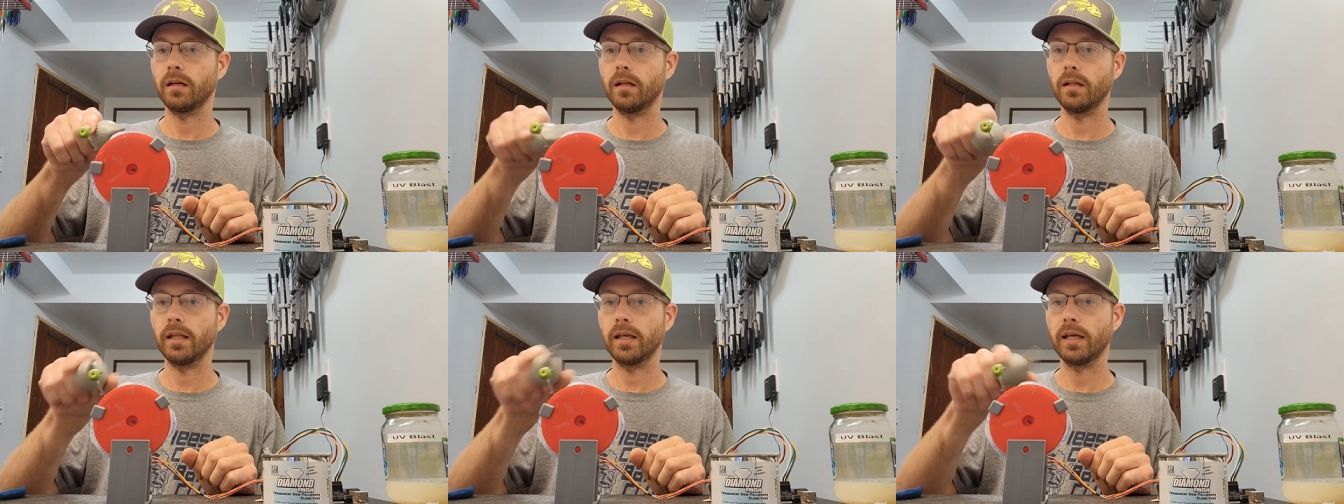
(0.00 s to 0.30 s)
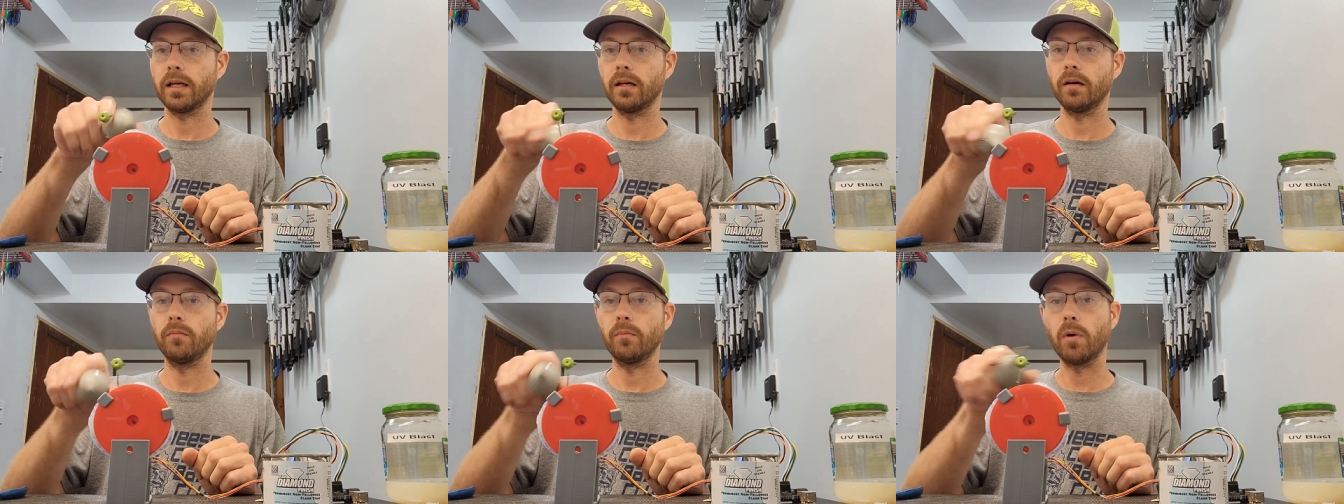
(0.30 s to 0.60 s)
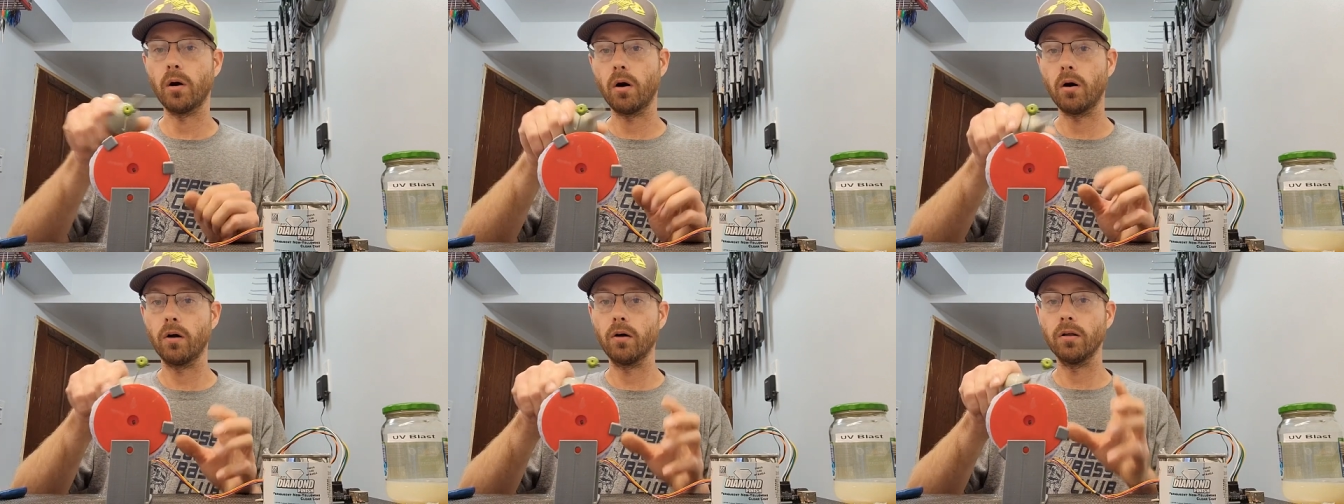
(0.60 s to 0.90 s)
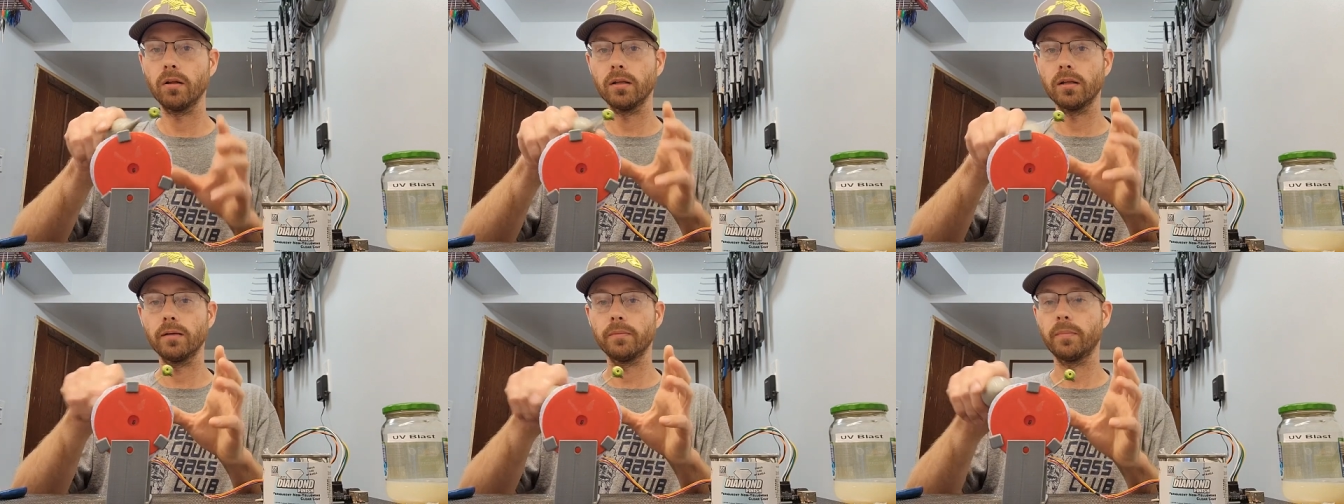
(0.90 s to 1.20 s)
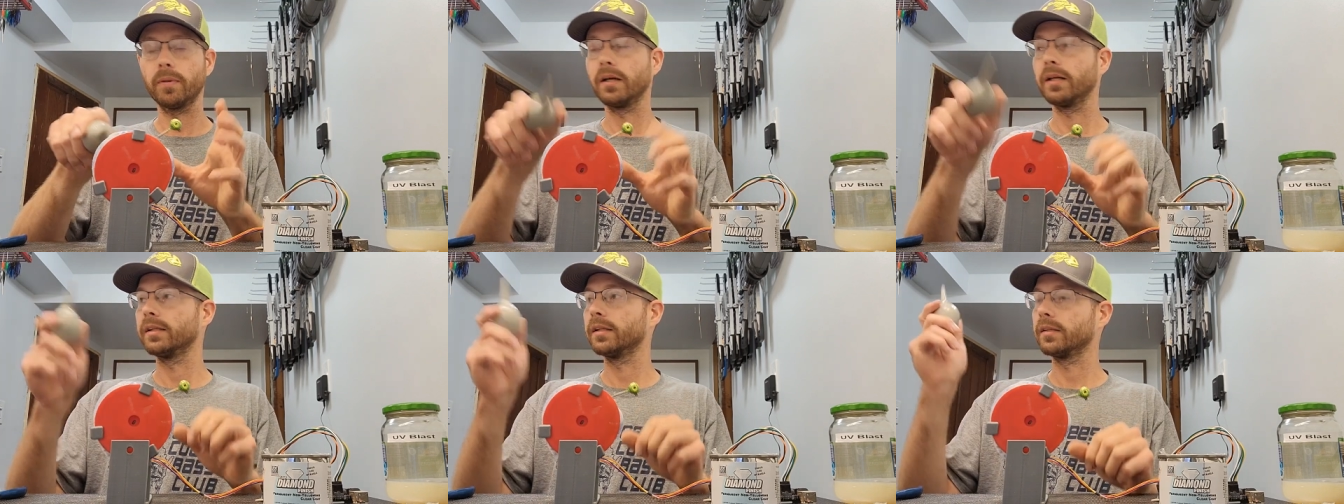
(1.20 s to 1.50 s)
I'll hang them all up
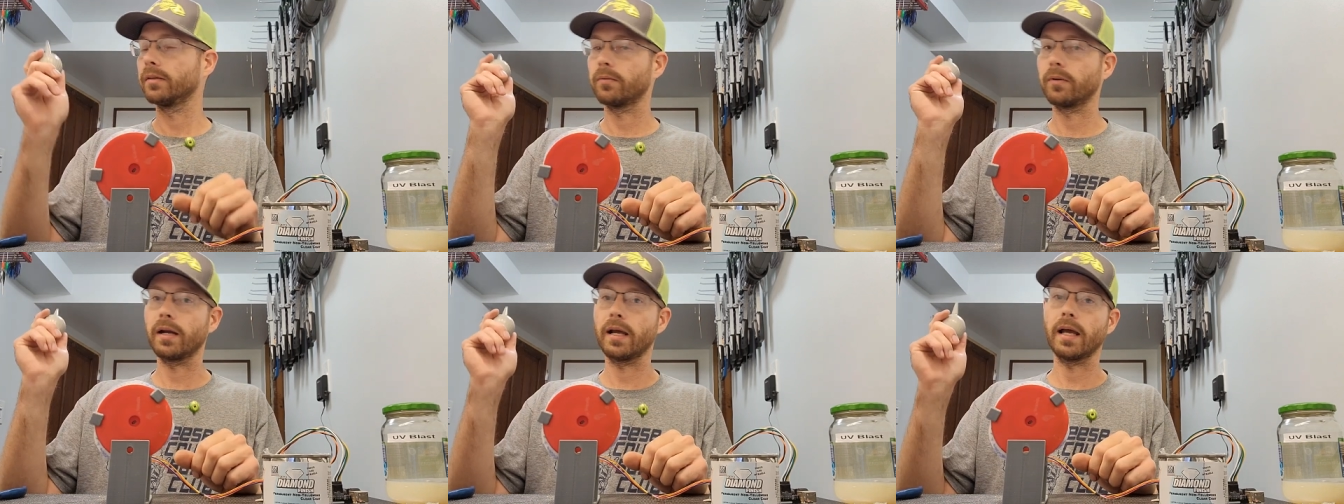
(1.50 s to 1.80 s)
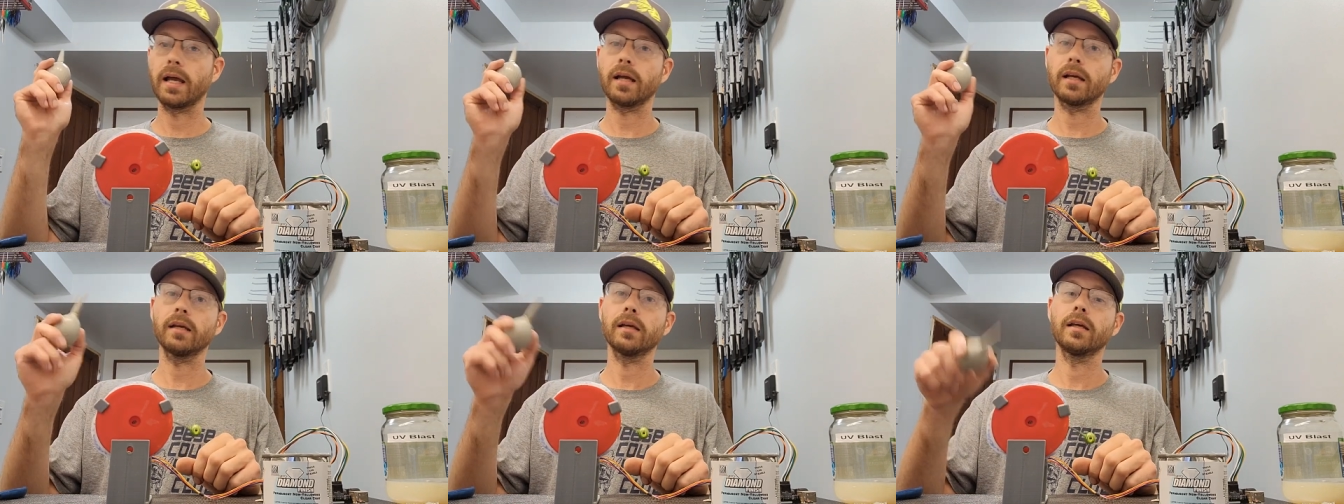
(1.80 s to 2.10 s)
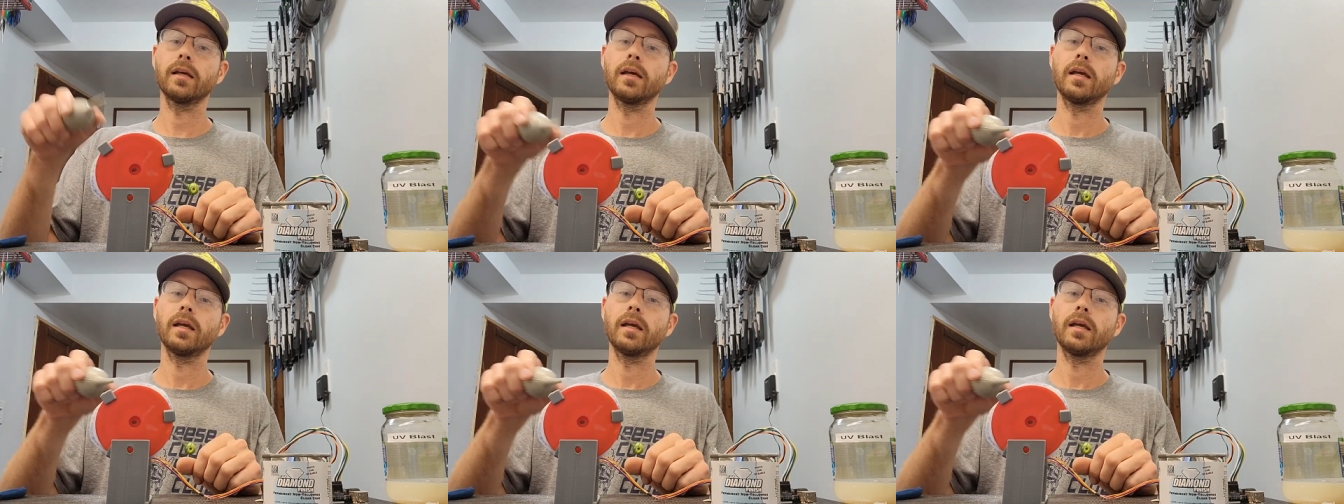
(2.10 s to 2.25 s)
on the rack